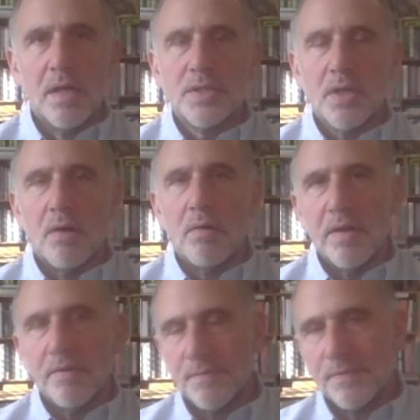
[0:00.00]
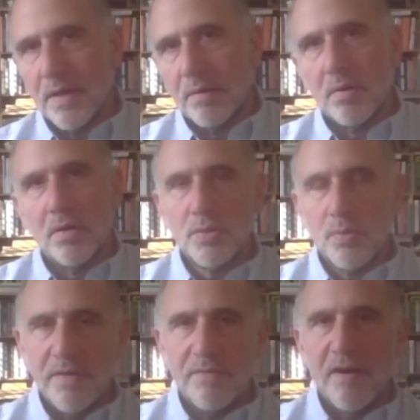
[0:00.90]
So if there were a
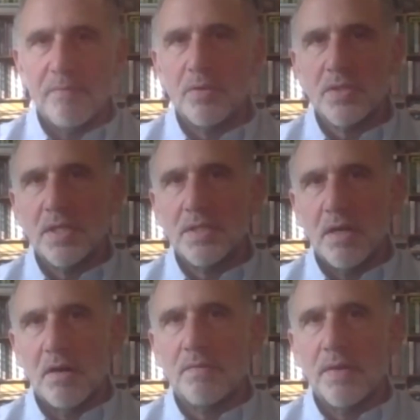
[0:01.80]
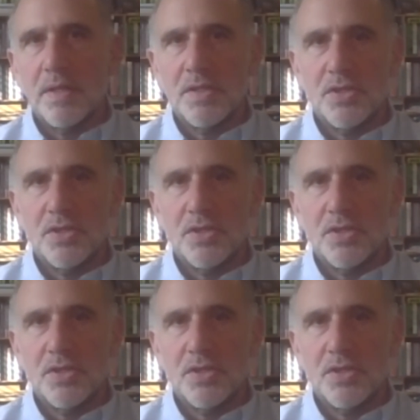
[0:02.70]
25% tariff on this